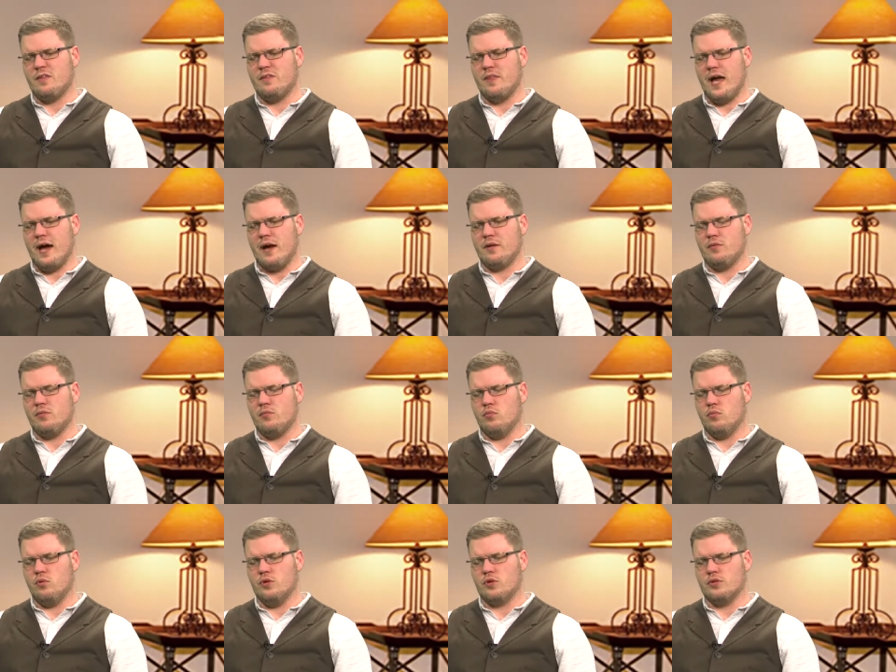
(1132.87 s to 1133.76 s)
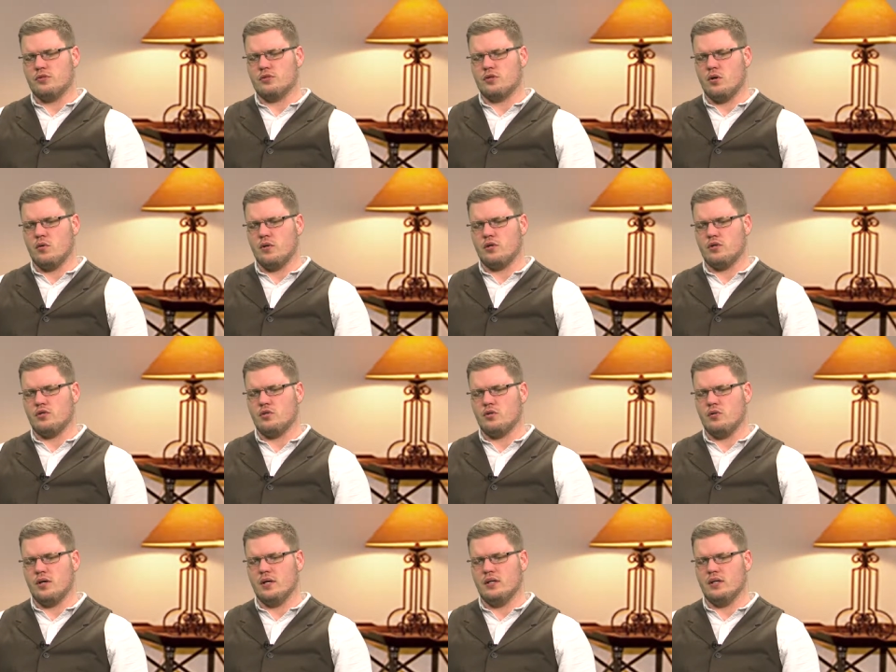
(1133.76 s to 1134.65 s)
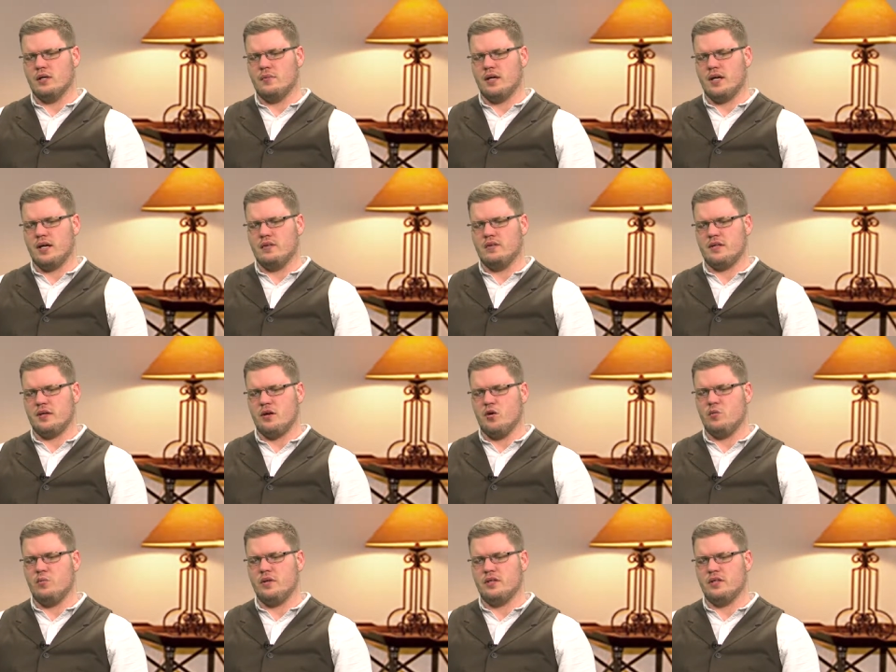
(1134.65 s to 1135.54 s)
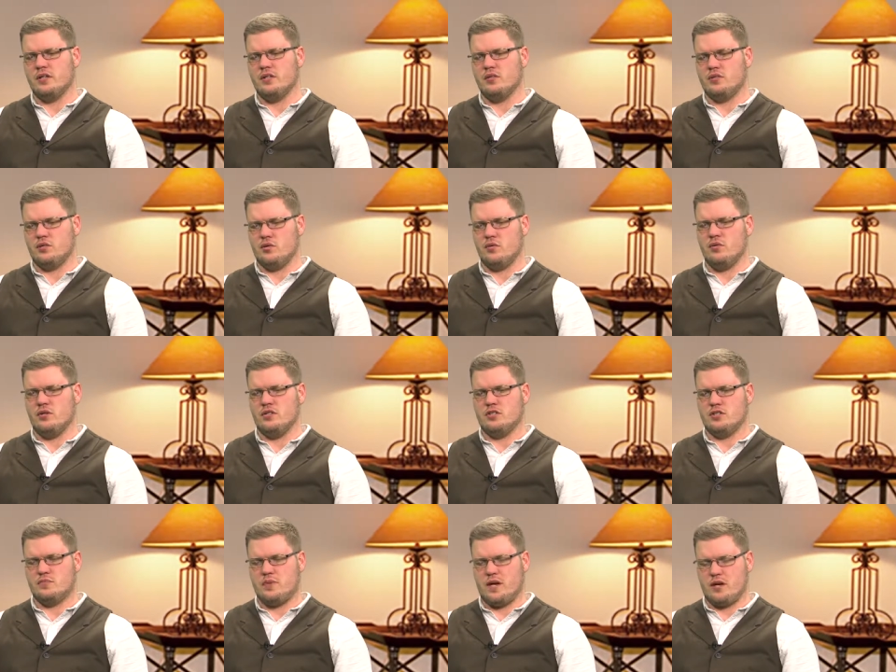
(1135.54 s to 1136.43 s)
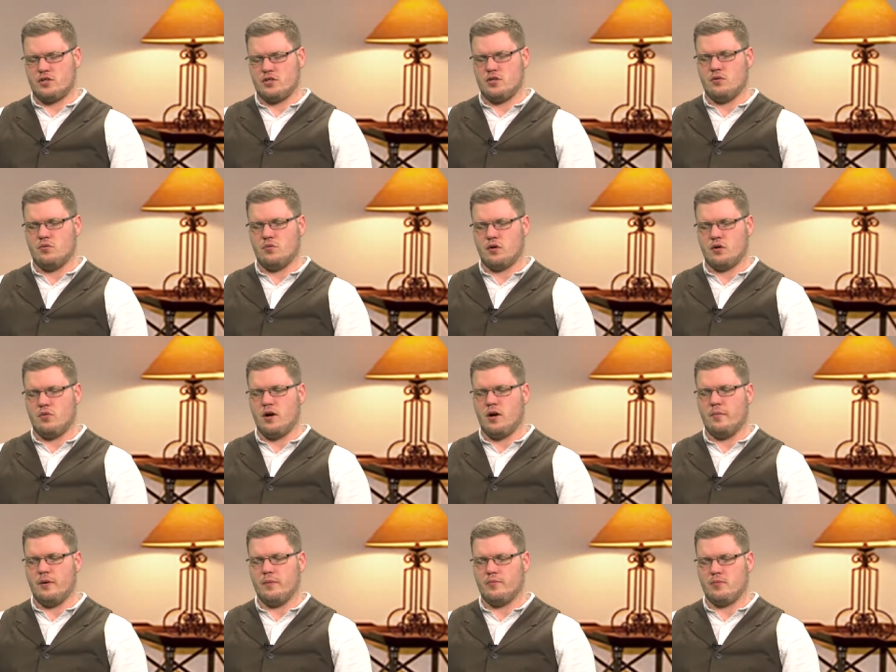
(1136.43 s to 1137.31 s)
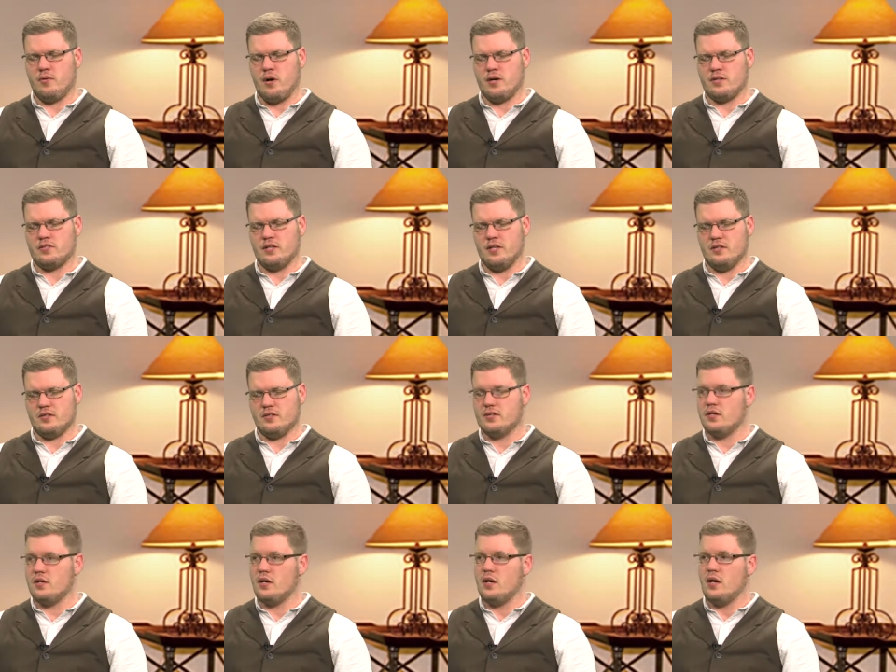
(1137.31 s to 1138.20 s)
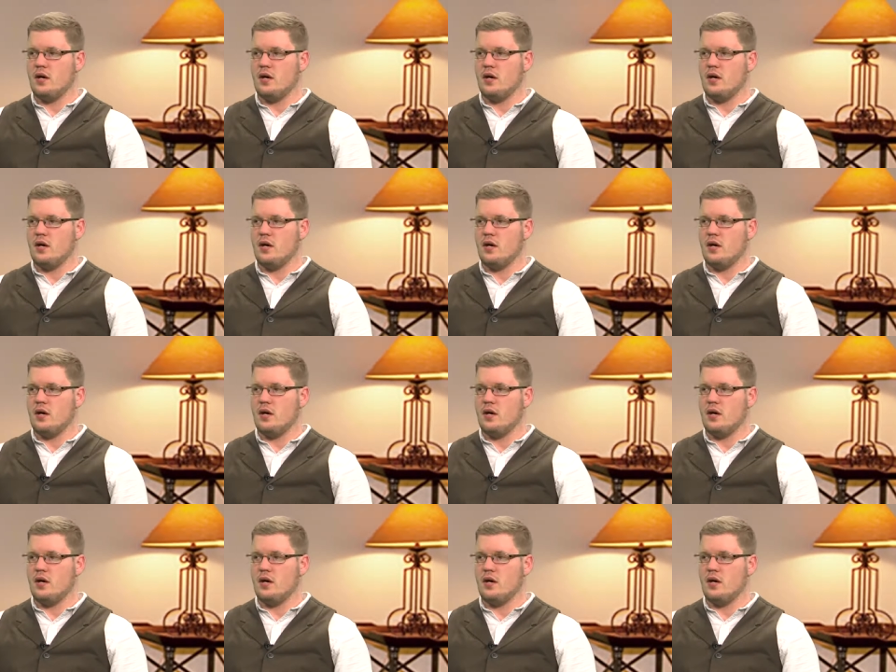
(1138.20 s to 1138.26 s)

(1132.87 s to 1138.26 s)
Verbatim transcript: that was going to eliminate the O B D two inspection requirement process.